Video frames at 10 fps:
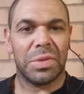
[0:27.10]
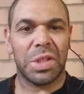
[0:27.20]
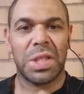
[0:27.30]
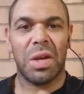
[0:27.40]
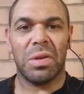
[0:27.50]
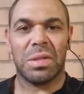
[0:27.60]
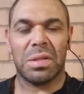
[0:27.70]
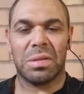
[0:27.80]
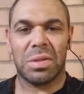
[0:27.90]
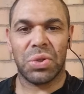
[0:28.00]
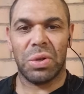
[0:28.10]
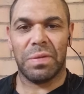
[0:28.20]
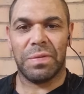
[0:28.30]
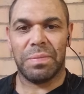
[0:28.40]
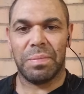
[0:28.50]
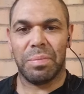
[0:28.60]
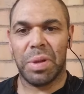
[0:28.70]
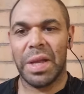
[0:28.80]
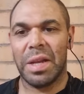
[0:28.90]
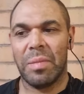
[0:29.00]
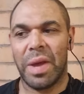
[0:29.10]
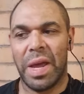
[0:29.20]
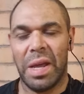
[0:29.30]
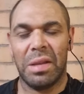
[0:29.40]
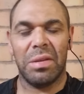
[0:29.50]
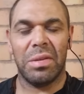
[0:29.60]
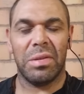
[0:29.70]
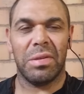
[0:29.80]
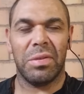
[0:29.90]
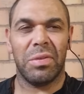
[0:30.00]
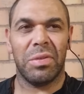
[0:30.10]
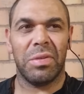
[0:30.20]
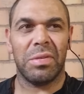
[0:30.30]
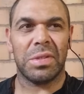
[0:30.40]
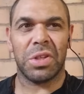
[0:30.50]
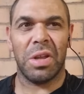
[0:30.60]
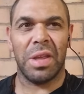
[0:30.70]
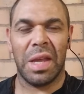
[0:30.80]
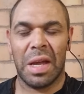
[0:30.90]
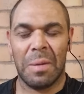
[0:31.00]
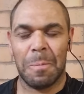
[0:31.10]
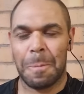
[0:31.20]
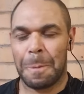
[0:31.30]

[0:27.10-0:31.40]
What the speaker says: just so it's sort of planned in my head. So the